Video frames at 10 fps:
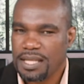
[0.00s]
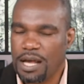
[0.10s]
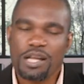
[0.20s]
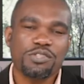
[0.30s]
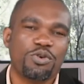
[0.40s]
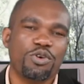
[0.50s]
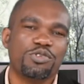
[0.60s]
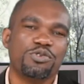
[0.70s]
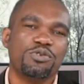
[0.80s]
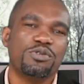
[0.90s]
Now let's go
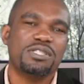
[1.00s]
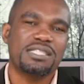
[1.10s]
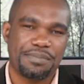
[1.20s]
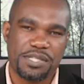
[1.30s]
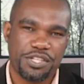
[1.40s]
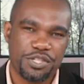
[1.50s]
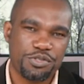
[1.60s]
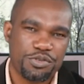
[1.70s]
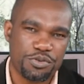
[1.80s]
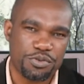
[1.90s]
to
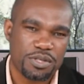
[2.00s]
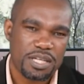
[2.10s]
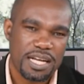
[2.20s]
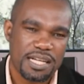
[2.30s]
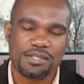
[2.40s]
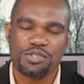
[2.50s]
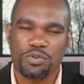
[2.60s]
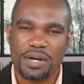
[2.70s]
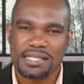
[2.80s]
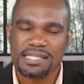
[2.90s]
subsection 2. Listen
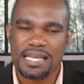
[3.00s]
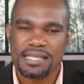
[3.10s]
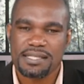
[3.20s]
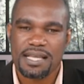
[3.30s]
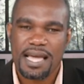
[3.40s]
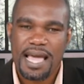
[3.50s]
to what it says.